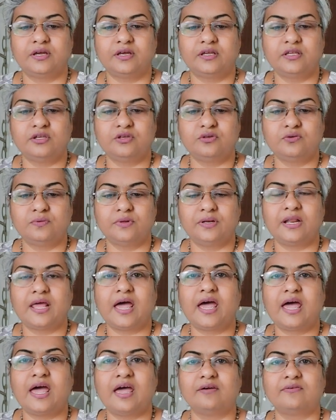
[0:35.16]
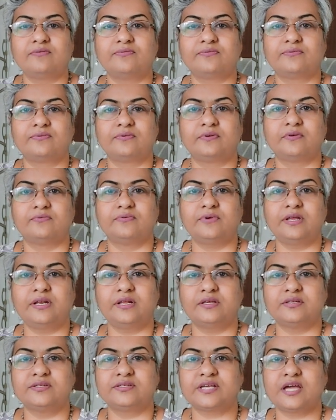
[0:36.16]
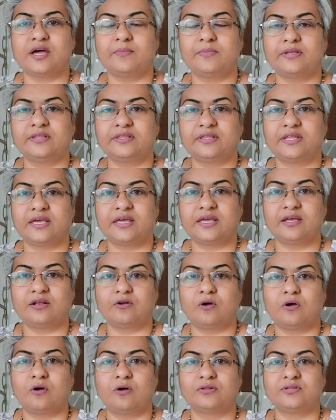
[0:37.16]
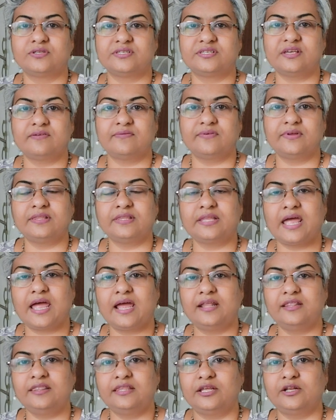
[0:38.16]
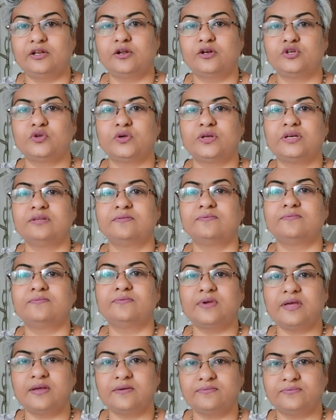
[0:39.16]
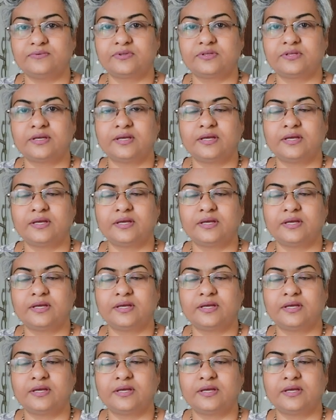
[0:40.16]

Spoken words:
you will have Venus coming there on 7th, and then on 25th,